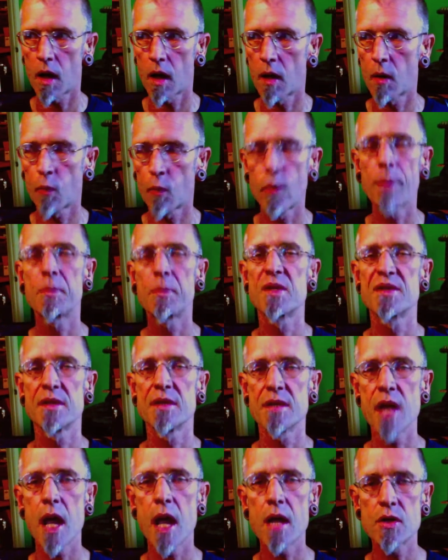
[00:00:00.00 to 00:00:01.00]

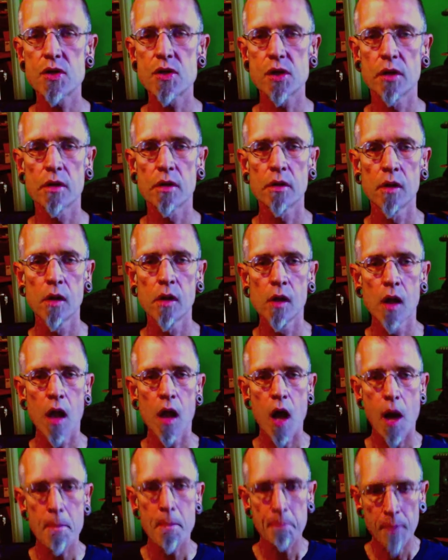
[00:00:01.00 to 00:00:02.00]
representation,
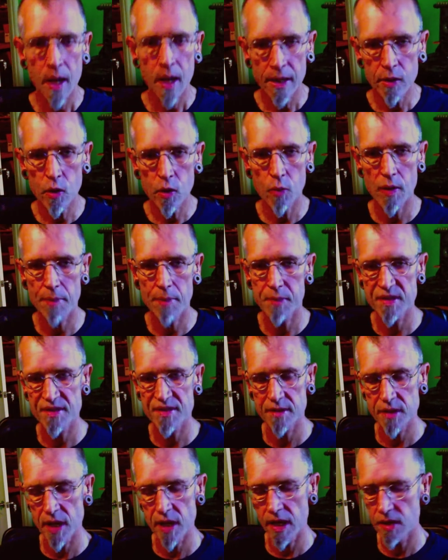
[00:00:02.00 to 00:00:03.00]
a micro
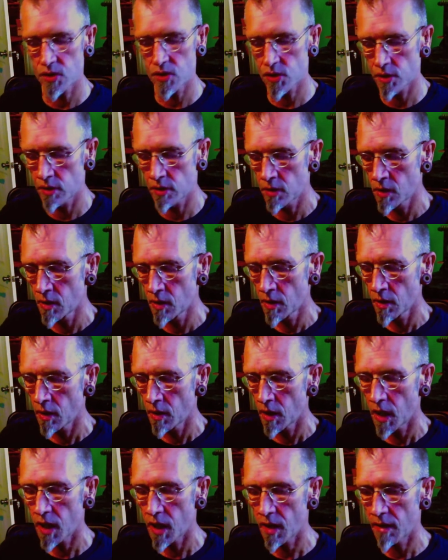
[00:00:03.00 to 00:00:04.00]
representation
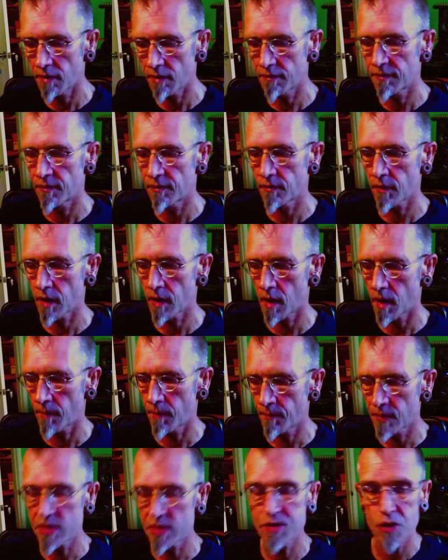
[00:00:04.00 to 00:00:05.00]
of
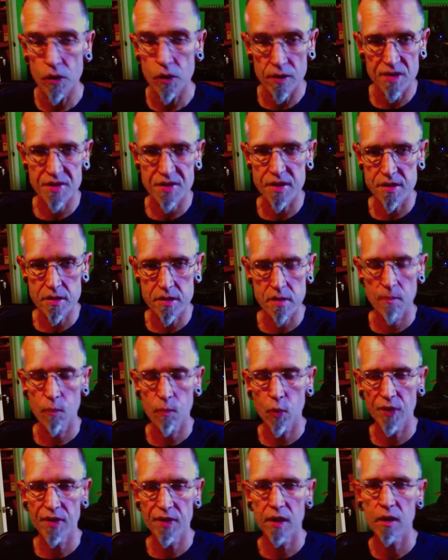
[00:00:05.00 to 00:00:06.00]
the solar system
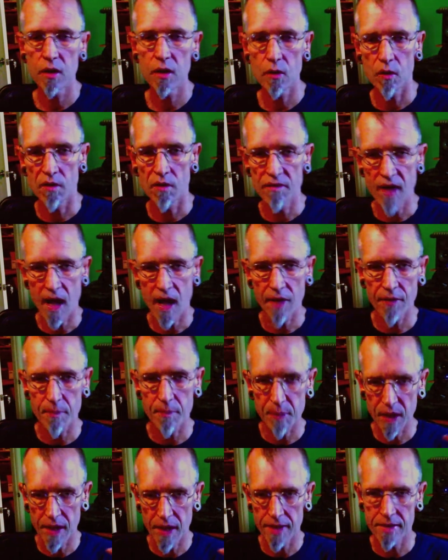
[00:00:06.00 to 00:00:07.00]
within you, of how the
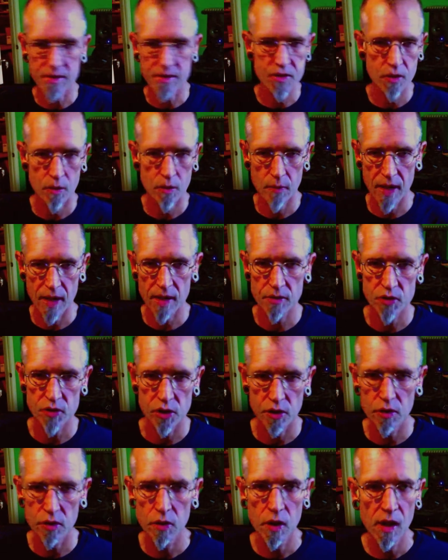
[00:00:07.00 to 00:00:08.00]
planets are around
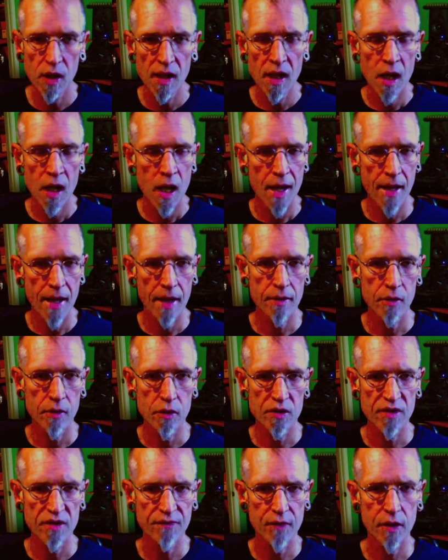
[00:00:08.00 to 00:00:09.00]
you and your
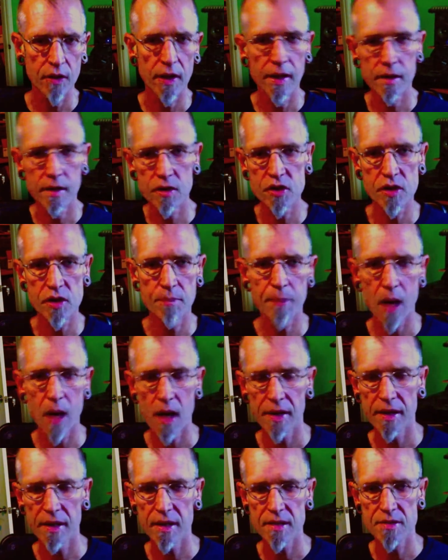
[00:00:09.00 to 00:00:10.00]
different energy
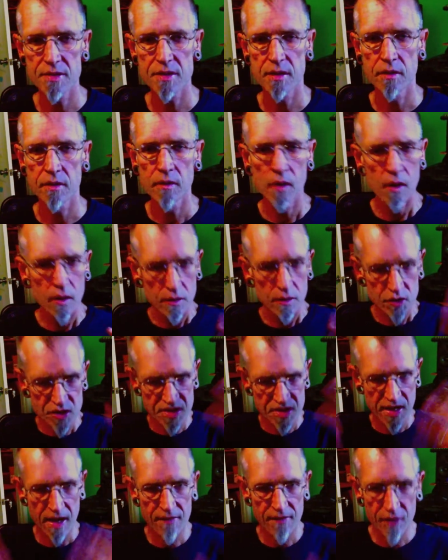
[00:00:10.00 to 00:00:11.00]
bodies and
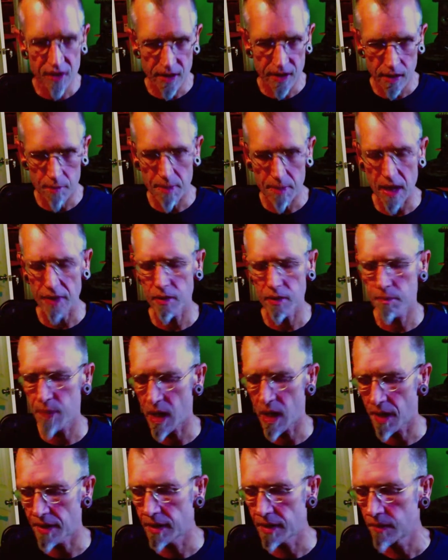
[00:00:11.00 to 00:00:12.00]
just everything about your
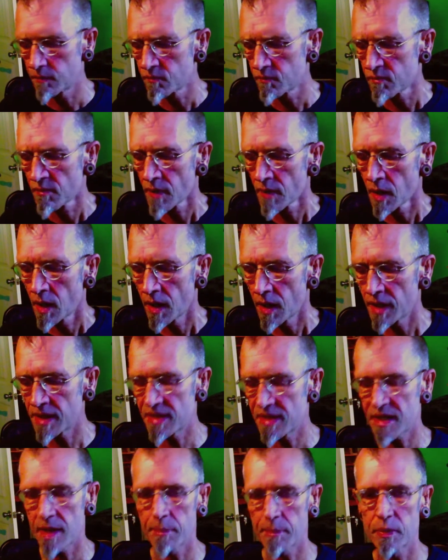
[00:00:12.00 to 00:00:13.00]
body. And
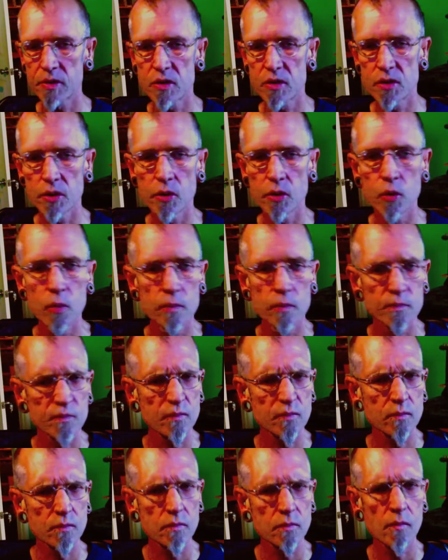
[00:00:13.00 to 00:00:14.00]
he's able to
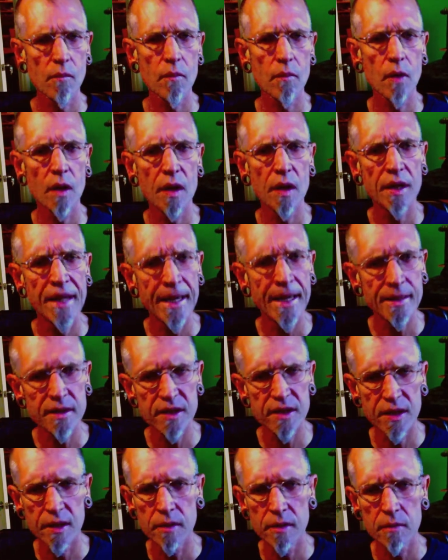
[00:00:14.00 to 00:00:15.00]
connect
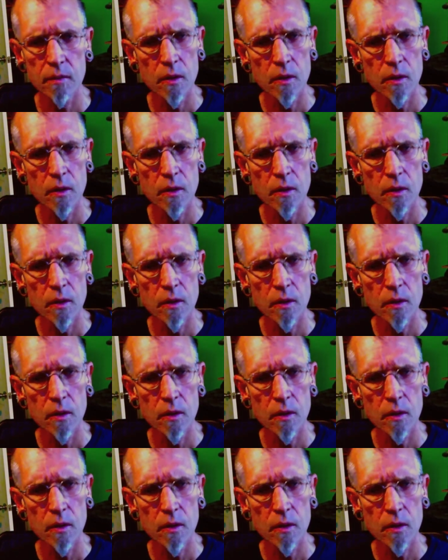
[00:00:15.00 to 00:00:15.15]
in